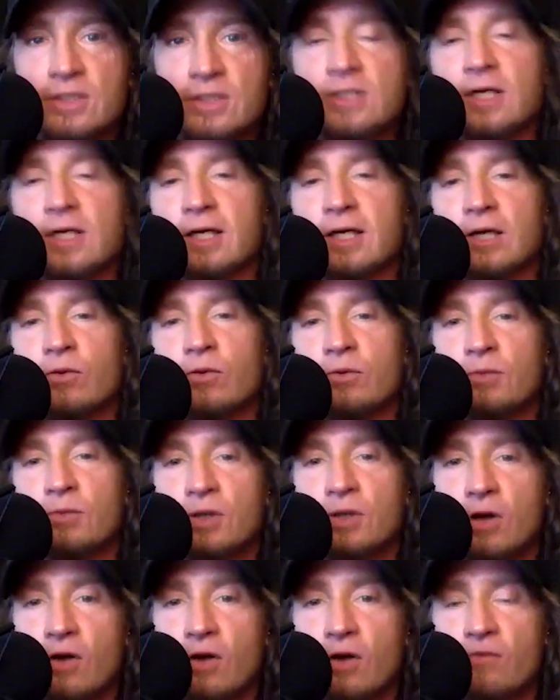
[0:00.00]
sake. I wouldn't be
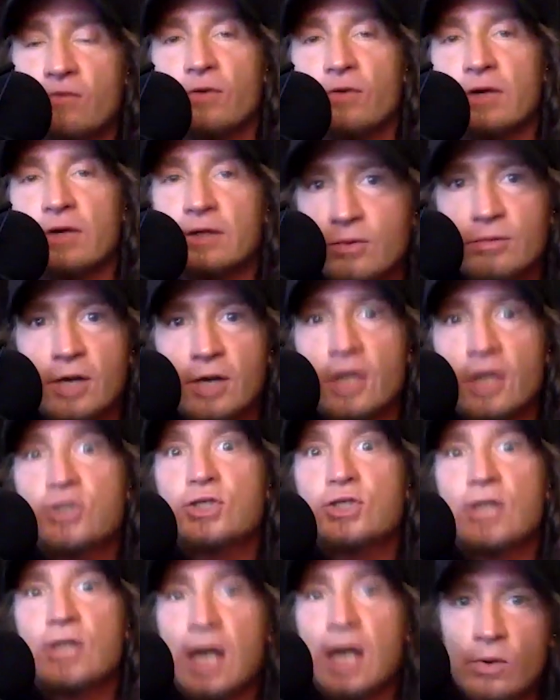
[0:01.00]
offering a
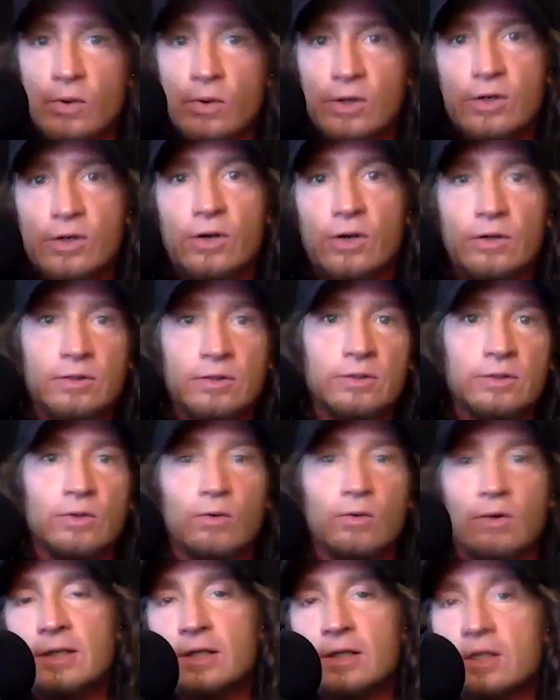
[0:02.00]
shower curtain
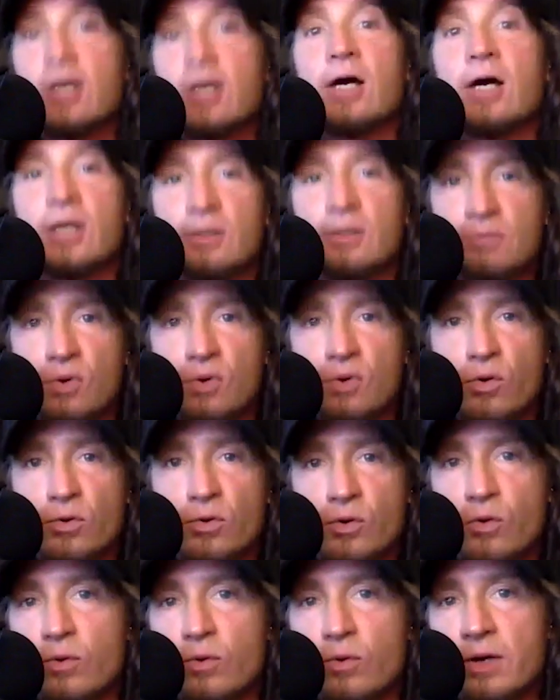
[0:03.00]
or a cutting board
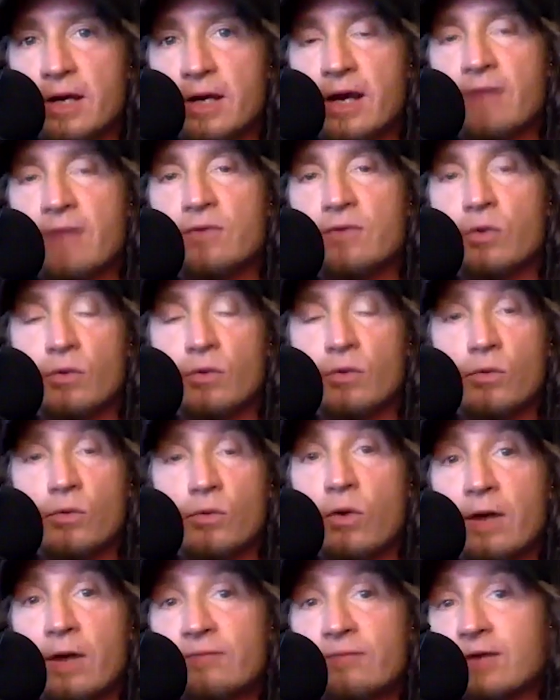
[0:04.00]
or what have you, or,
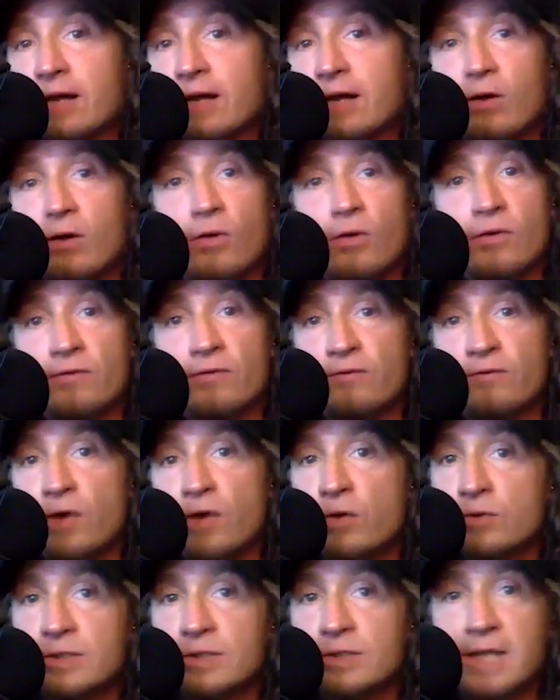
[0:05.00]
or I've got all the
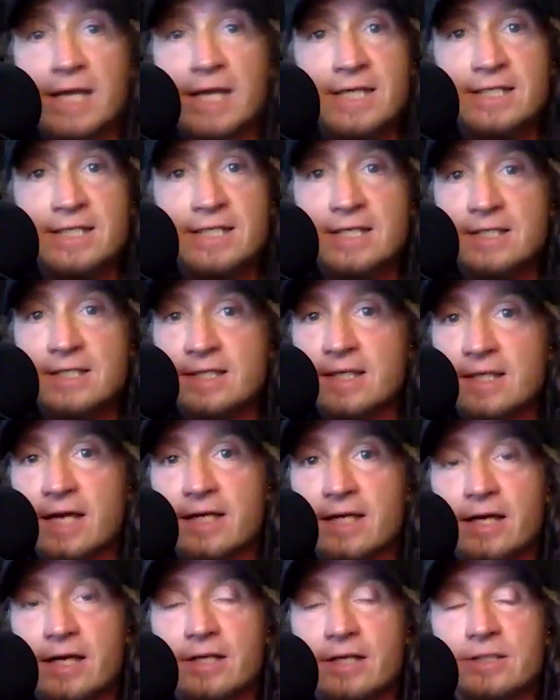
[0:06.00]
phone cases and that
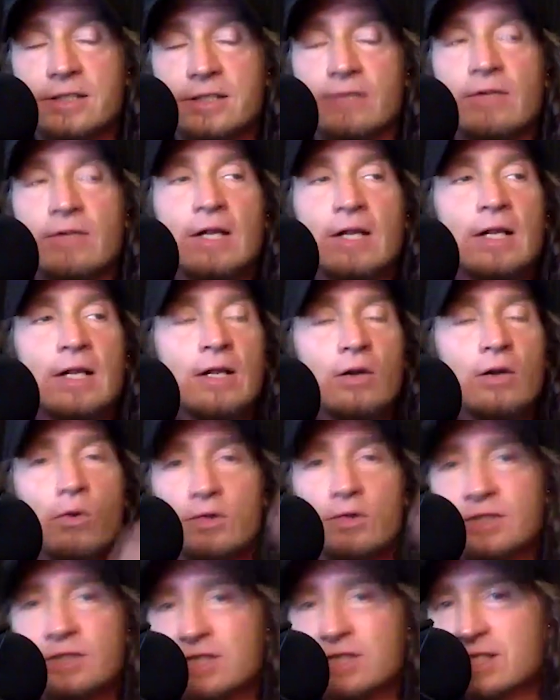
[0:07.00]
kind of stuff. Mm-hmm.
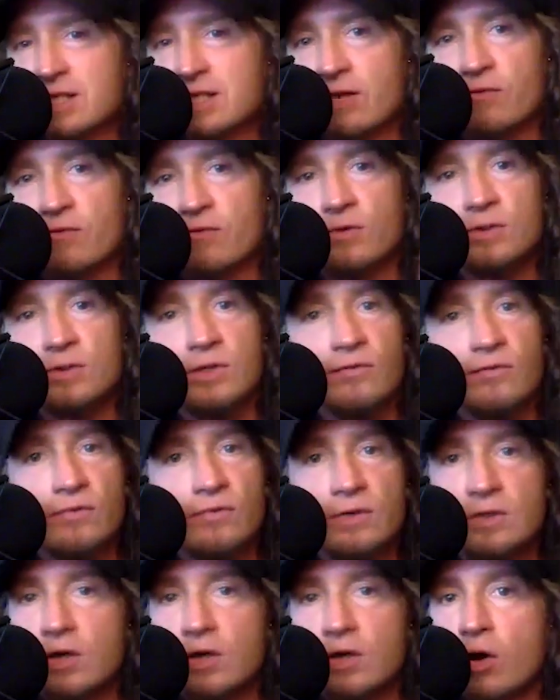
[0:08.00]
Several
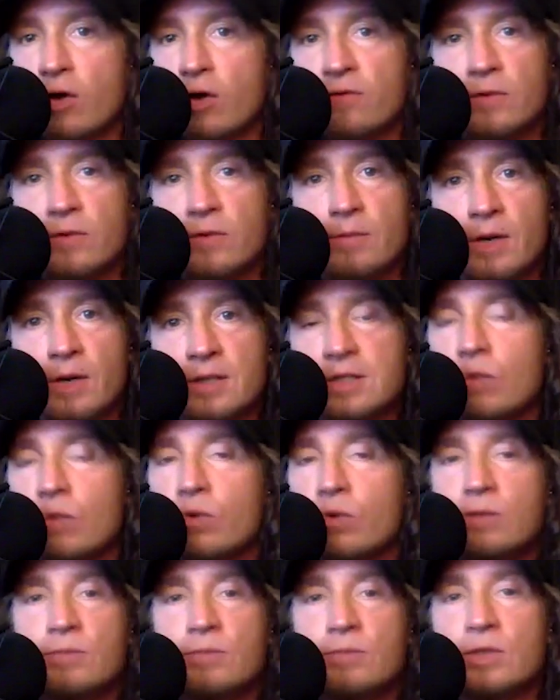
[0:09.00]
different coffee mugs. I
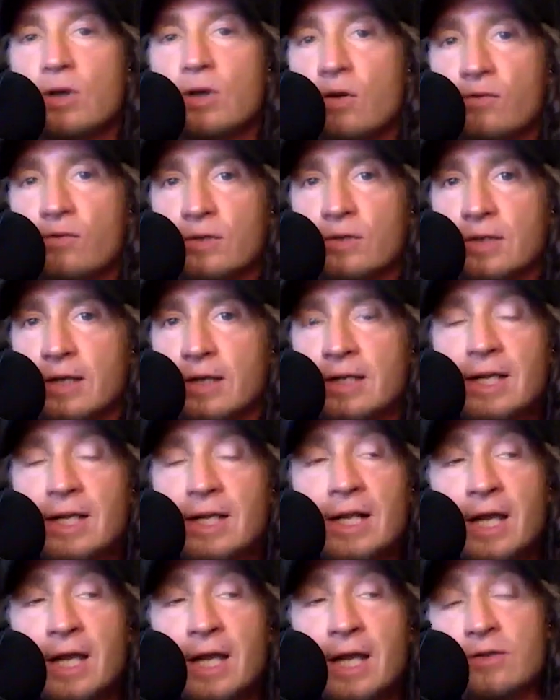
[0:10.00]
wouldn't be offering that.
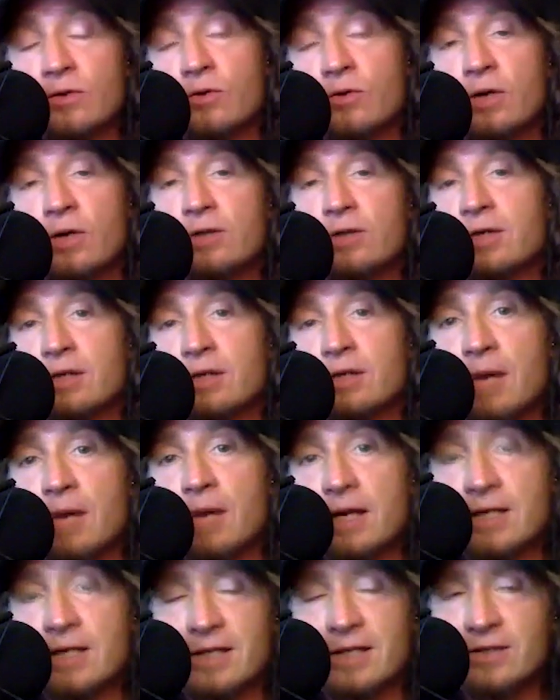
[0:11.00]
And the great thing
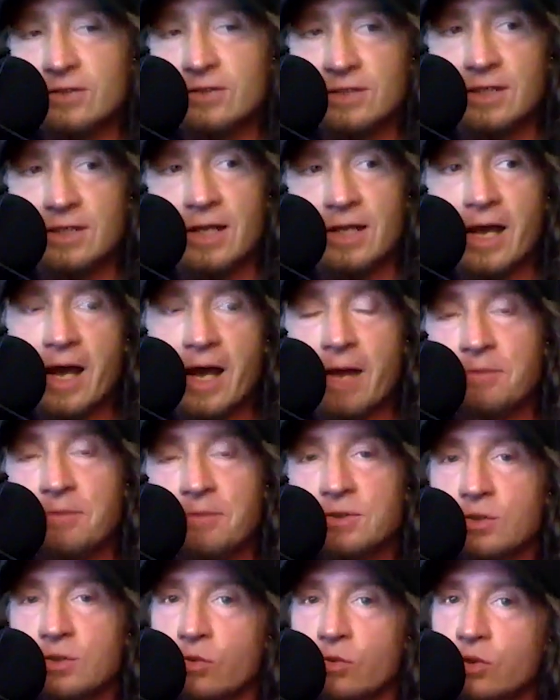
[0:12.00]
about it, like there's little
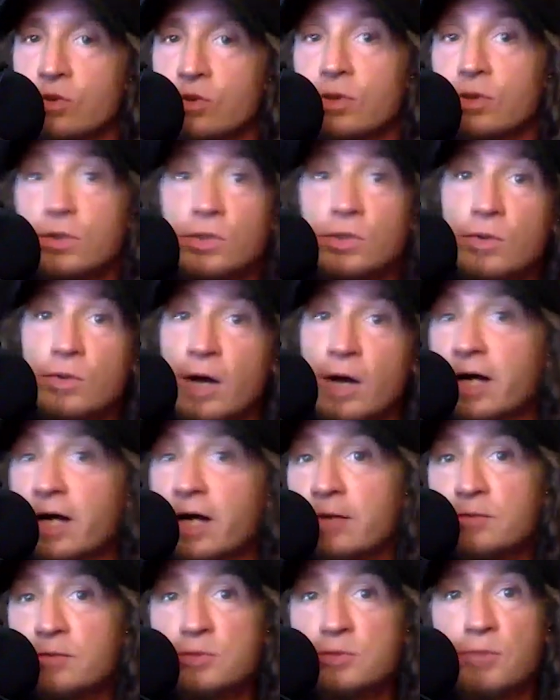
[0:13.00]
apps that where you can do
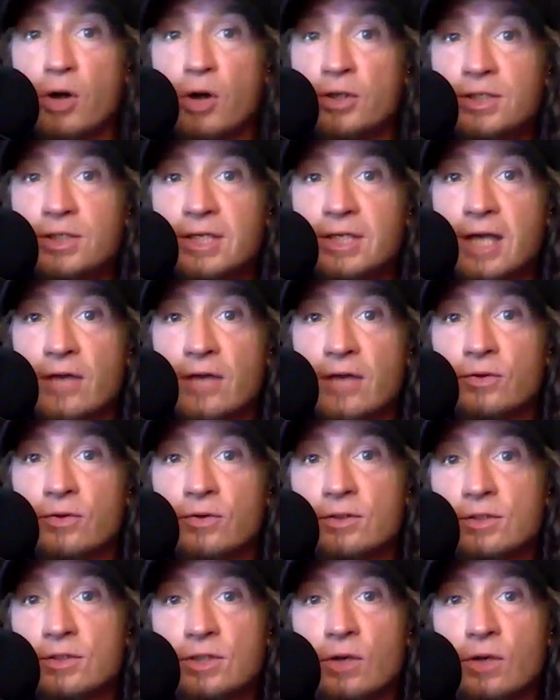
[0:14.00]
items bought together.
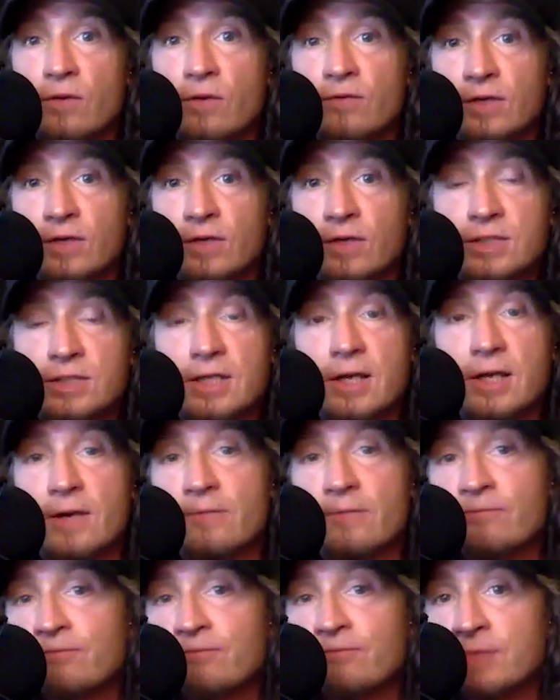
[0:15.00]
And so if let's say,
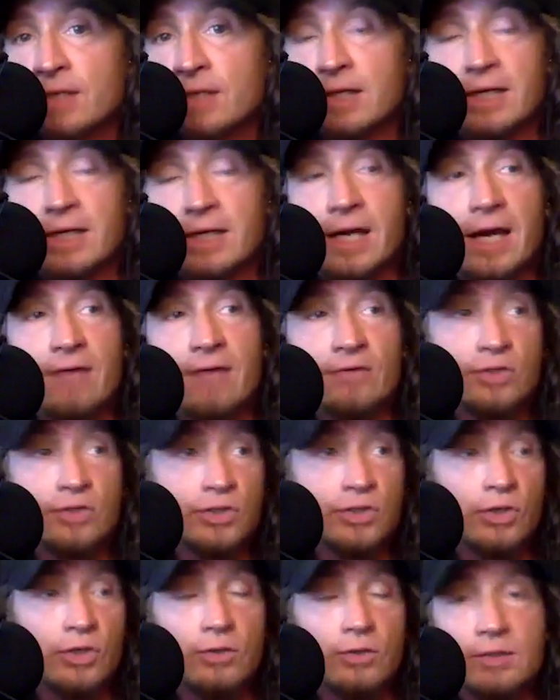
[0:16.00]
like I have a
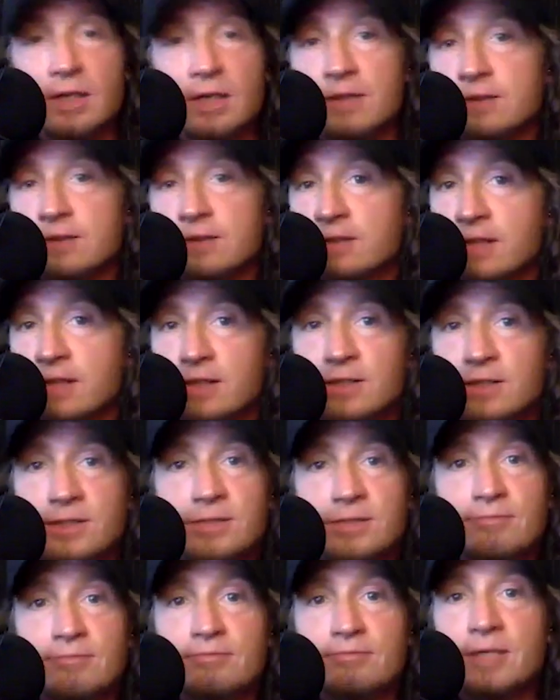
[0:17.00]
shirt that
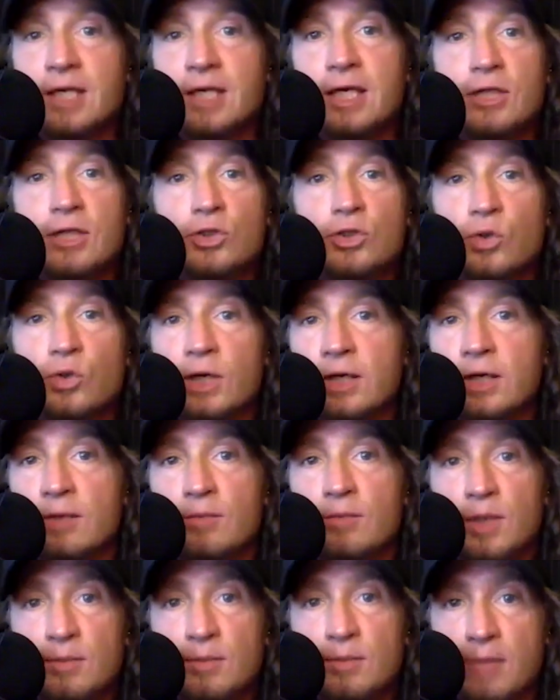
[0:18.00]
says, eat, drink, and
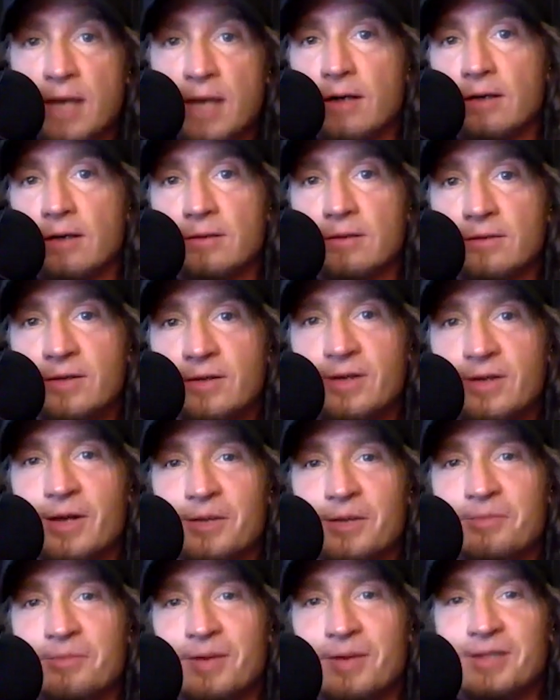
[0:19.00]
be metal
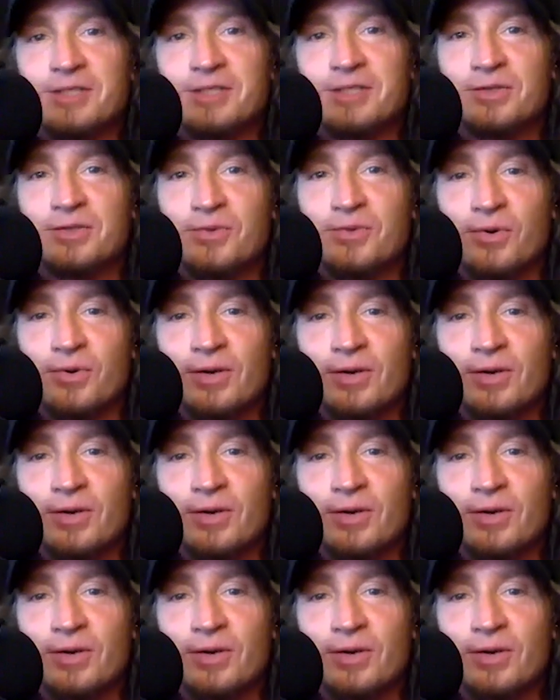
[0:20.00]
on my store.